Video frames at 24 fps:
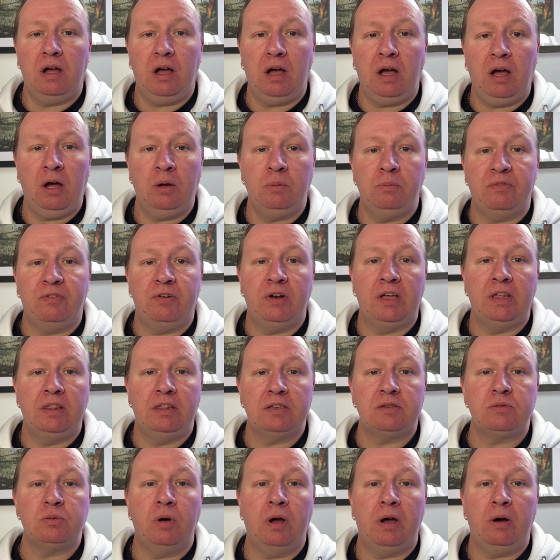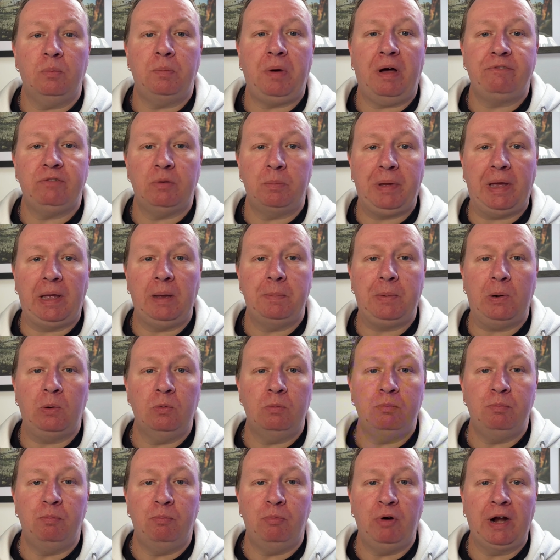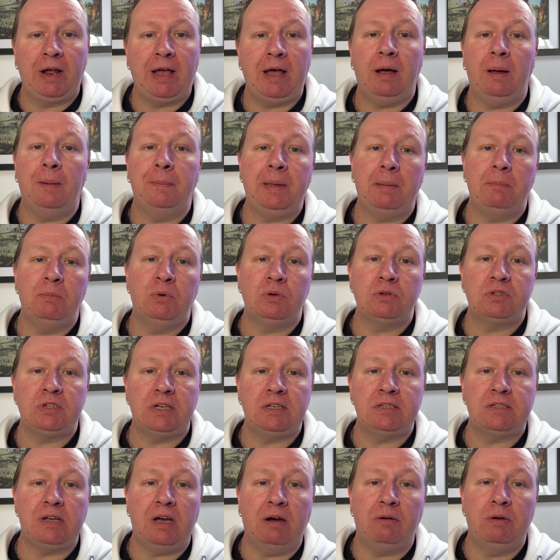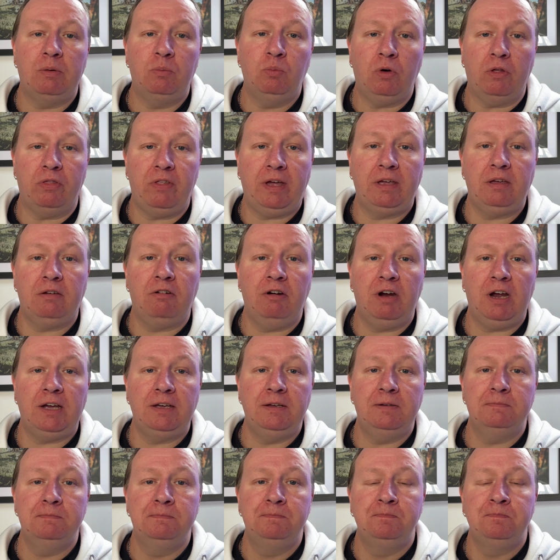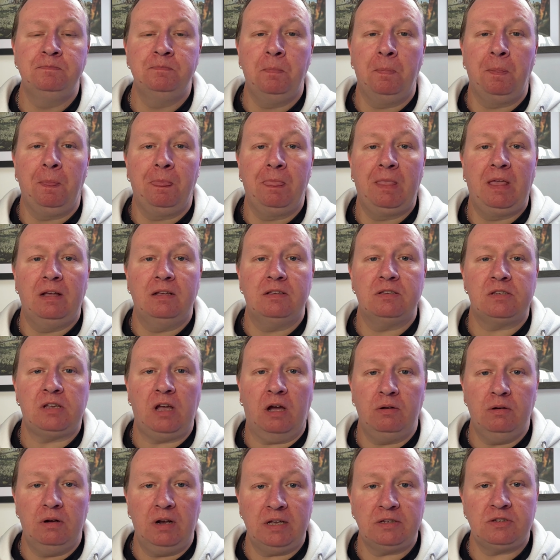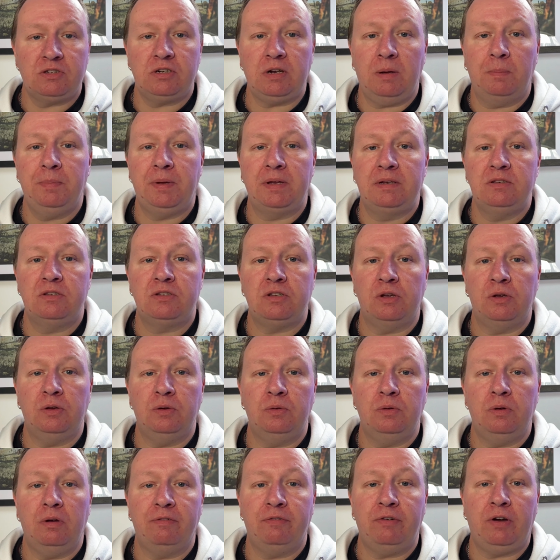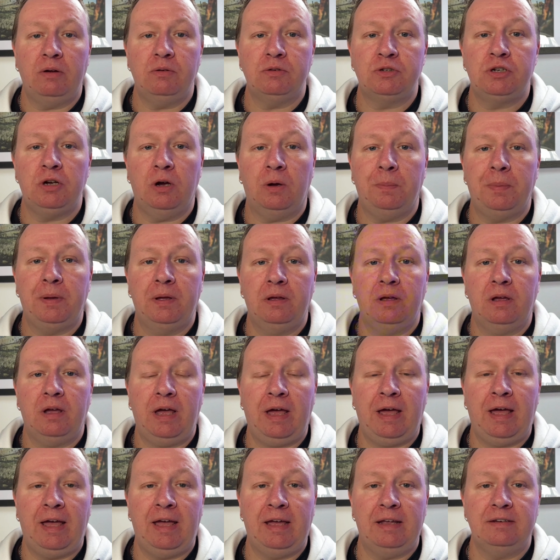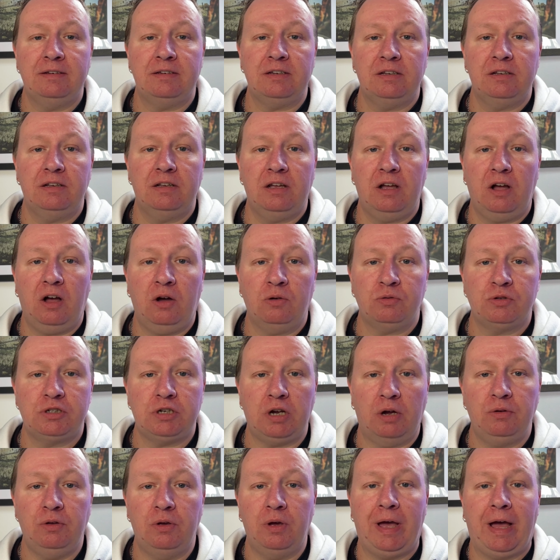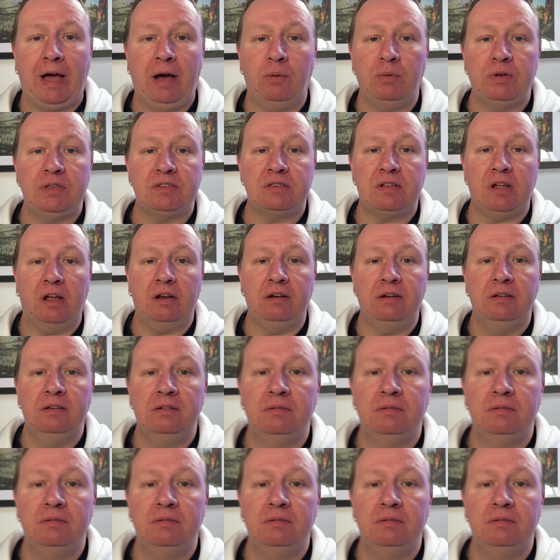hopefully this will help other people bring out a bit more detail in what they create. So let's jump into Photoshop and I'll show you how it's done.